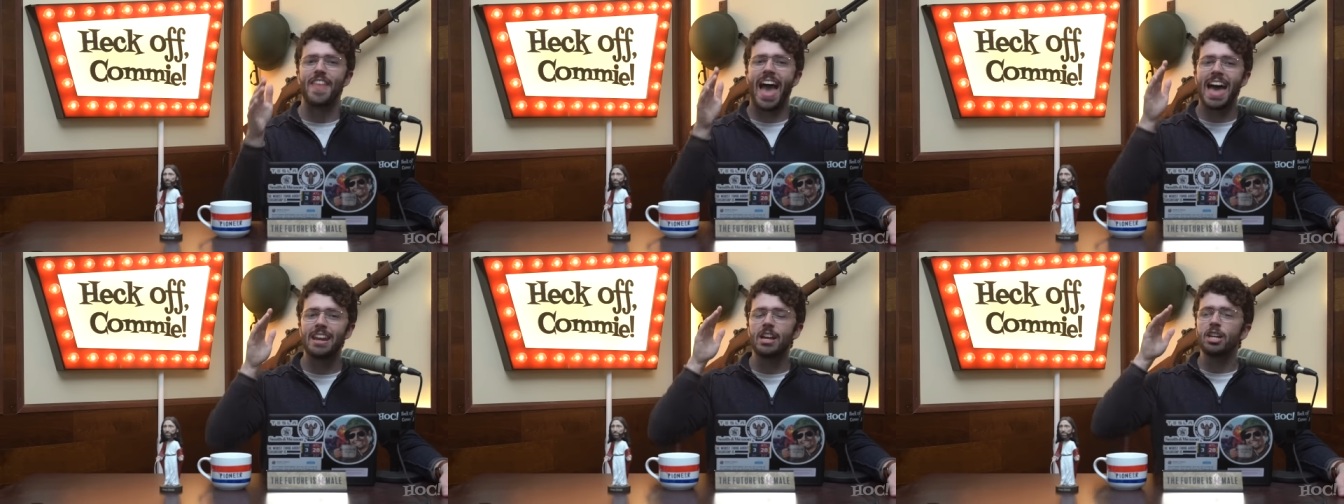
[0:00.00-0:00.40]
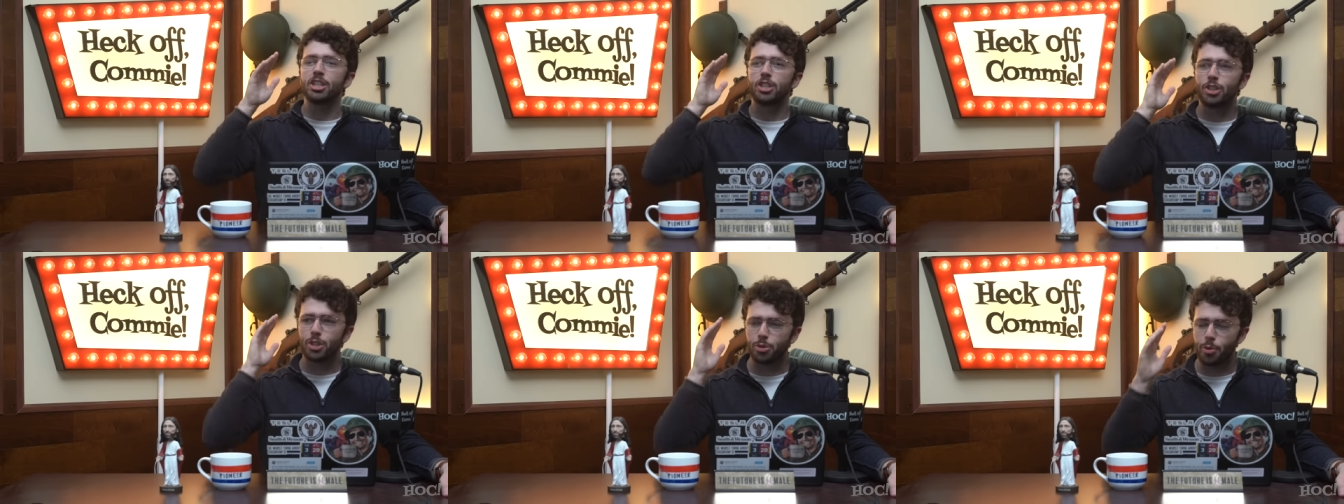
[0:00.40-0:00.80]
that
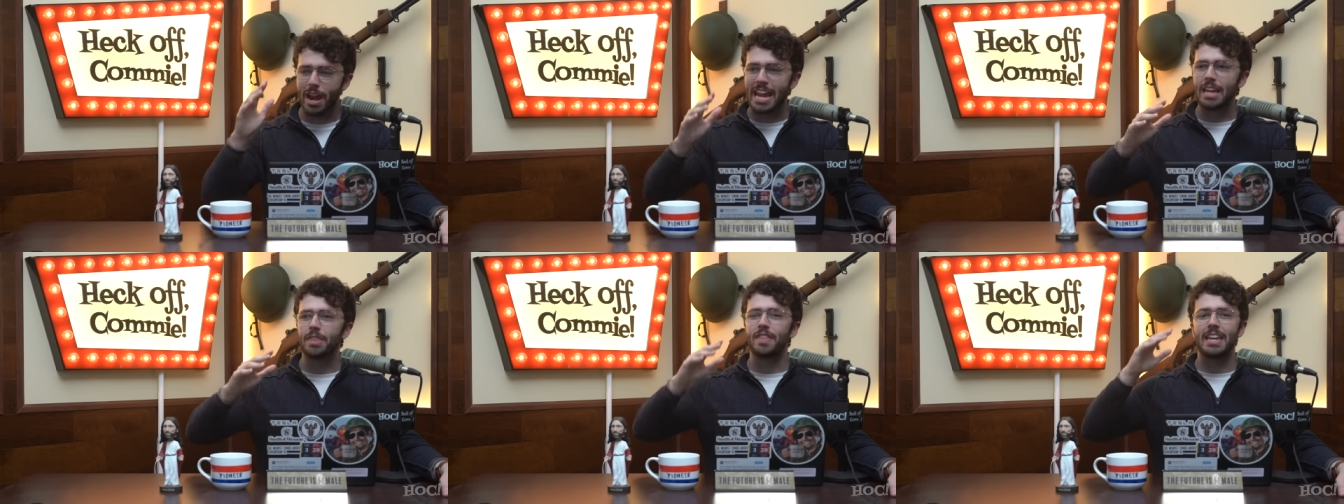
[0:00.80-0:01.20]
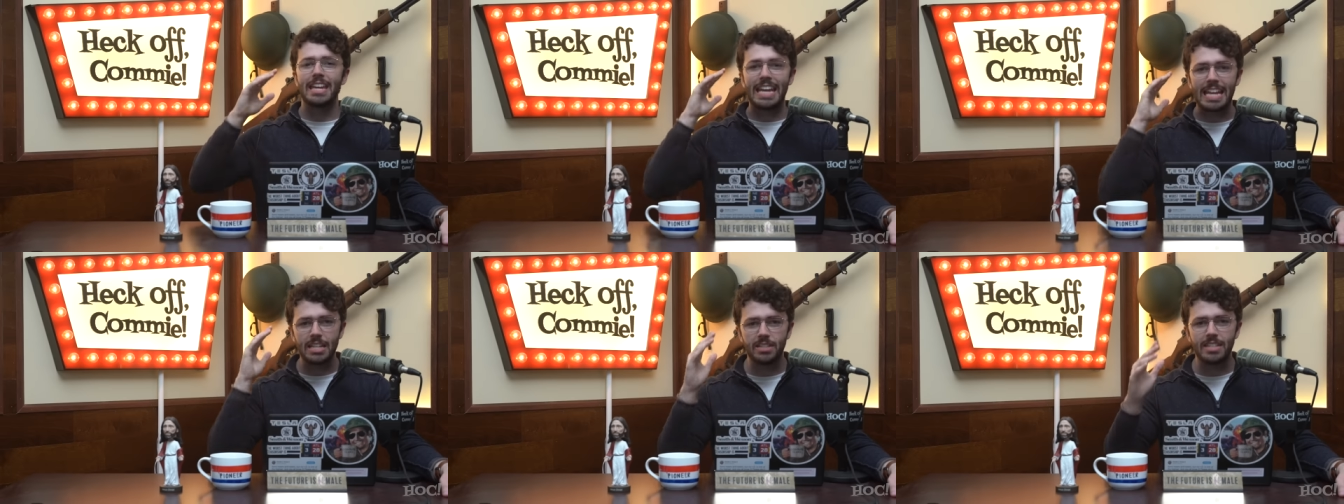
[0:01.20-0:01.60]
strength and
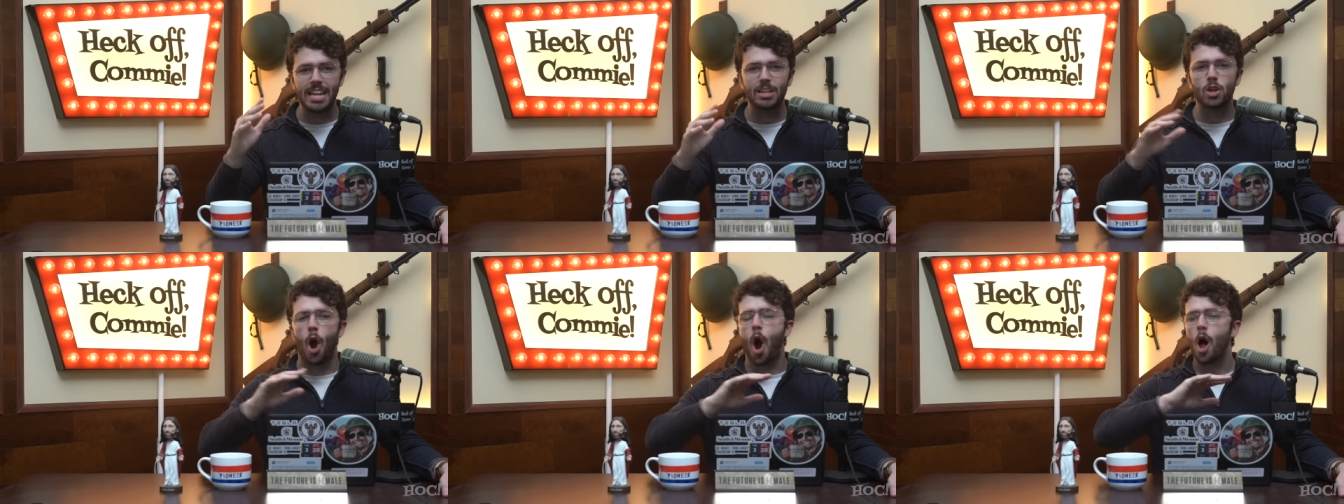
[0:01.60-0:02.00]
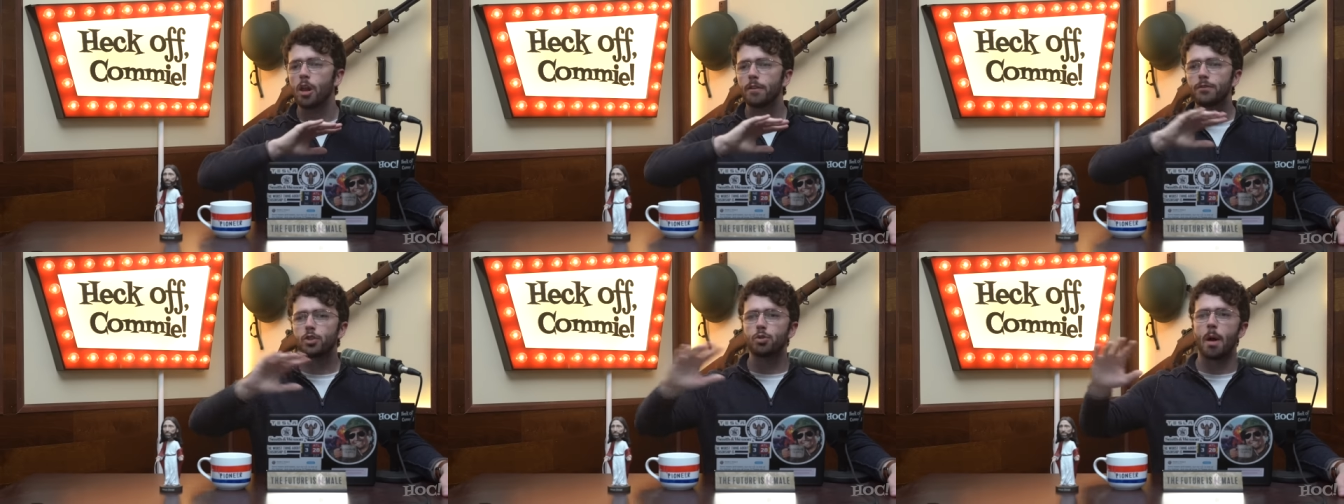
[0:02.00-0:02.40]
instinct,
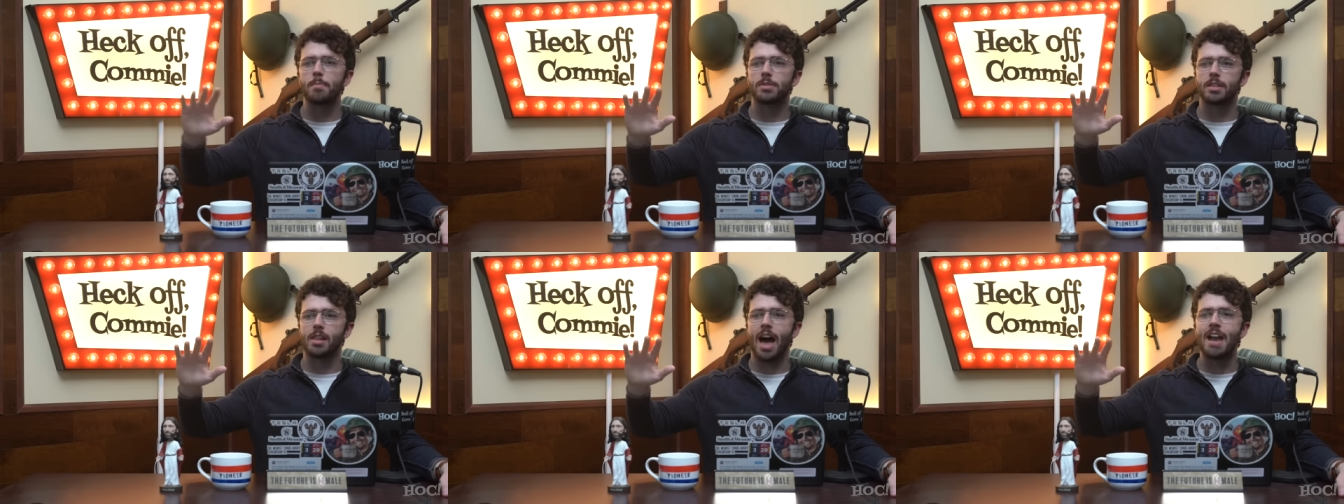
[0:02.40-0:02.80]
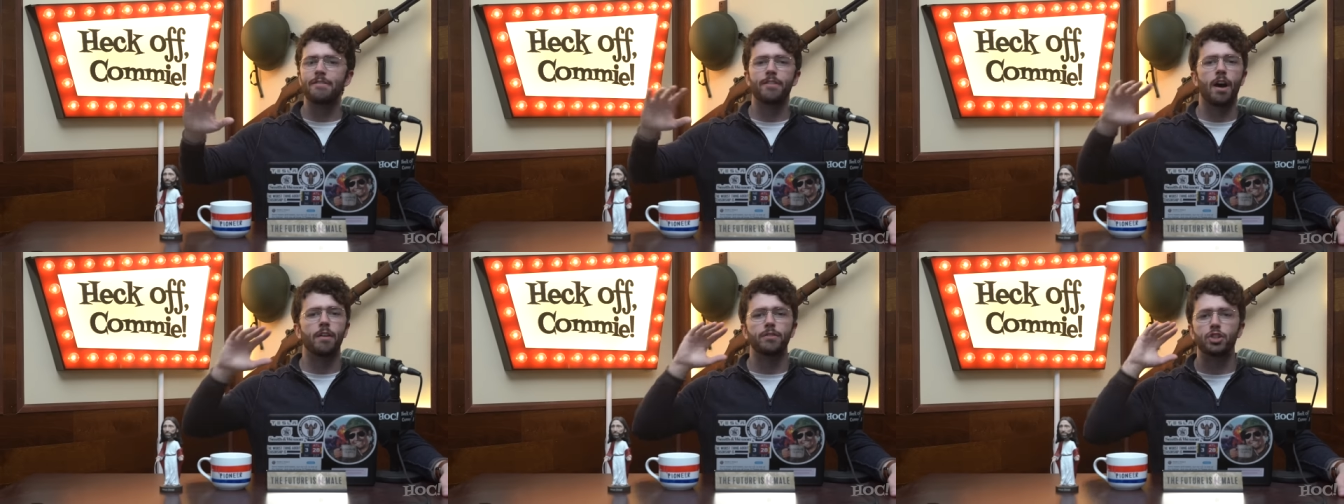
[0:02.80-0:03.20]
all of Trump's life of